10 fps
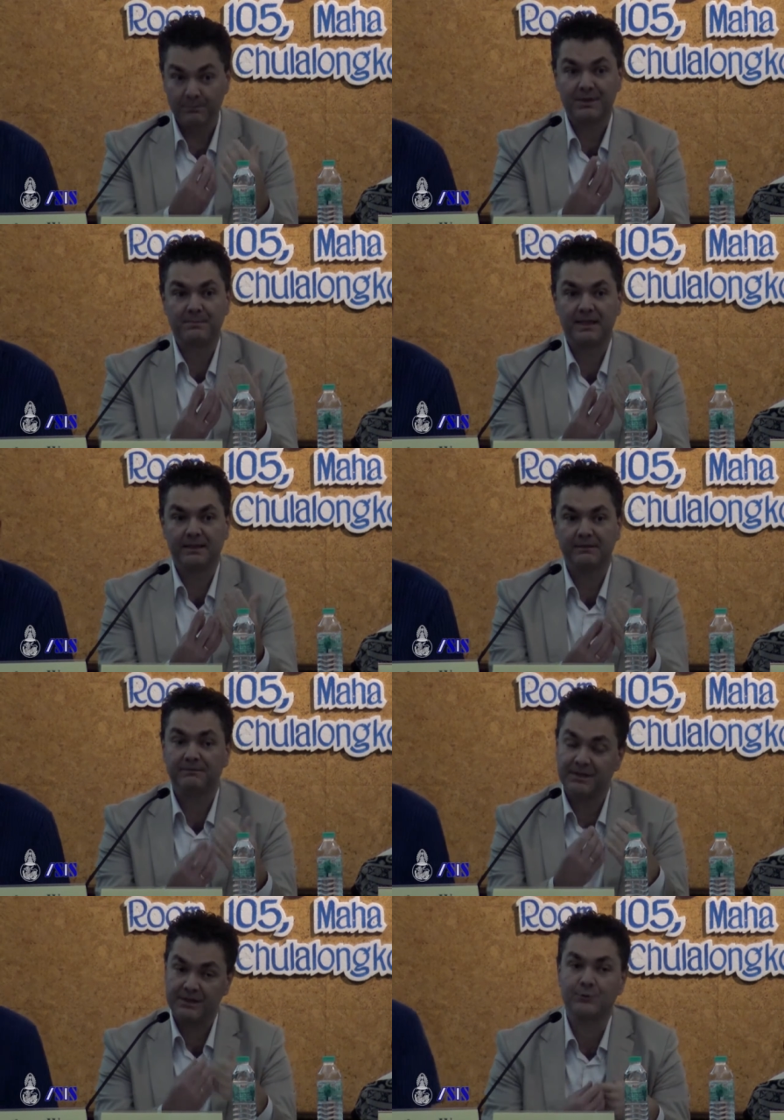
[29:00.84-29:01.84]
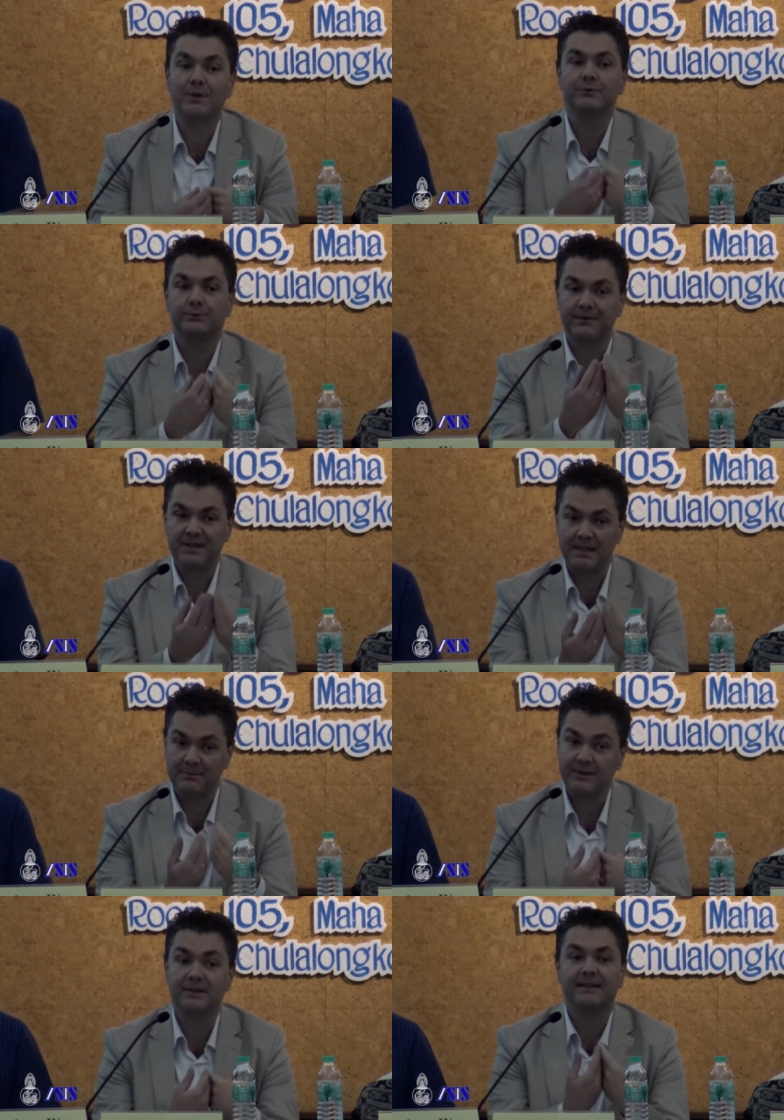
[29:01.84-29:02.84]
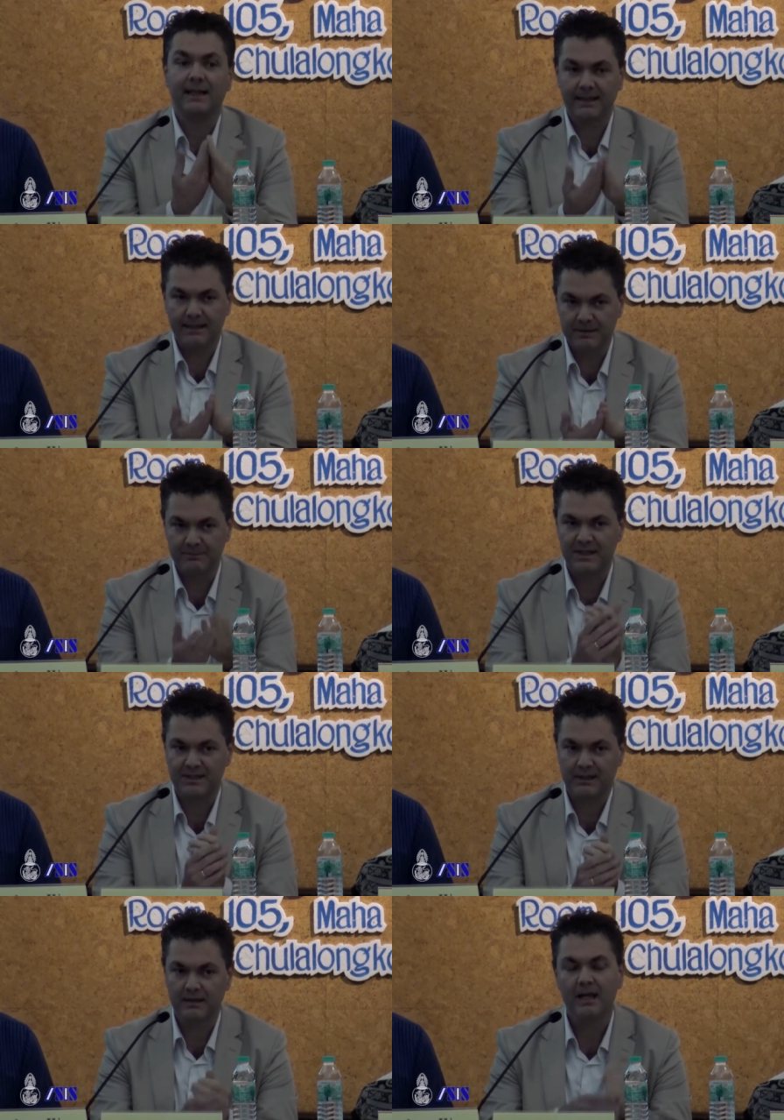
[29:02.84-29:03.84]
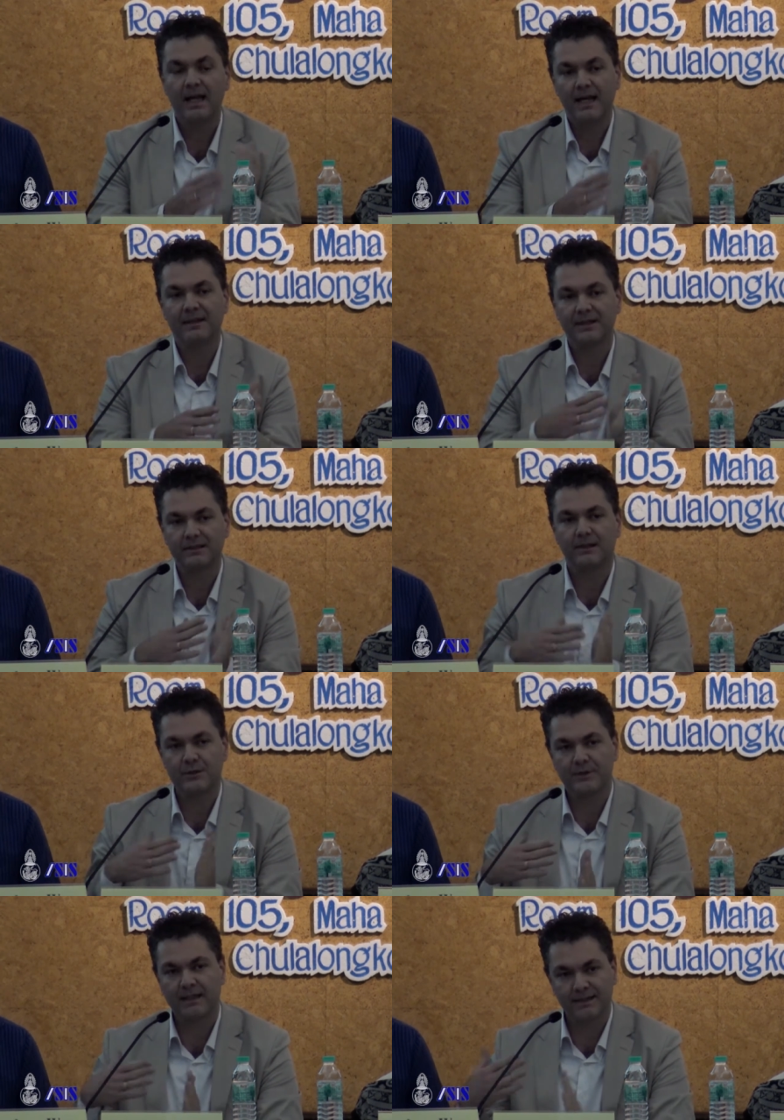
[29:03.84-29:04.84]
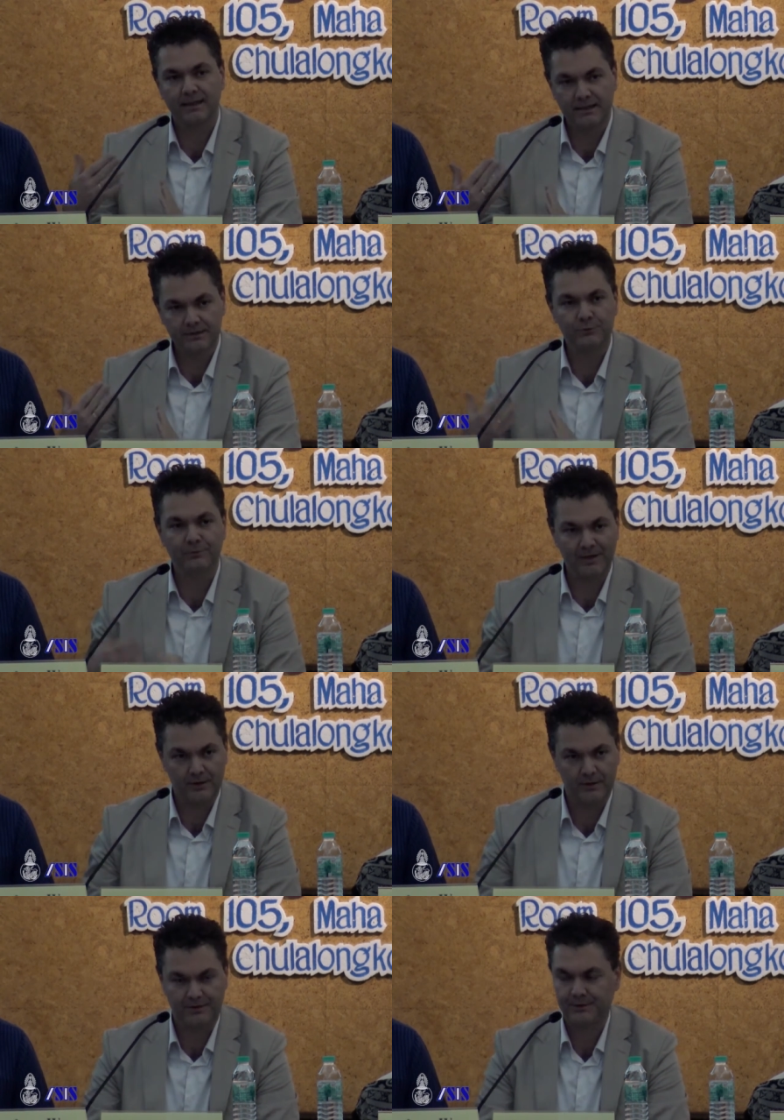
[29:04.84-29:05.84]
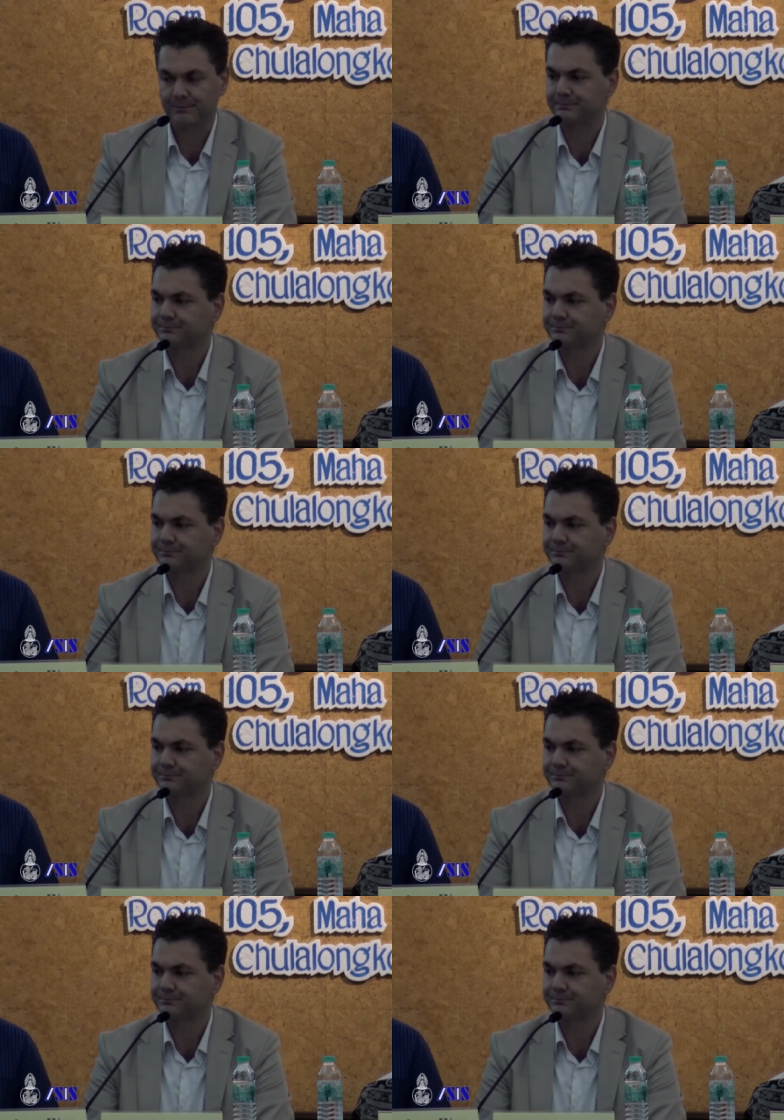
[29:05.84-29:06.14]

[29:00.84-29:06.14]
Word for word: own perspective. They try to do the same, they retaliate basically, and that gradually can lead to violence.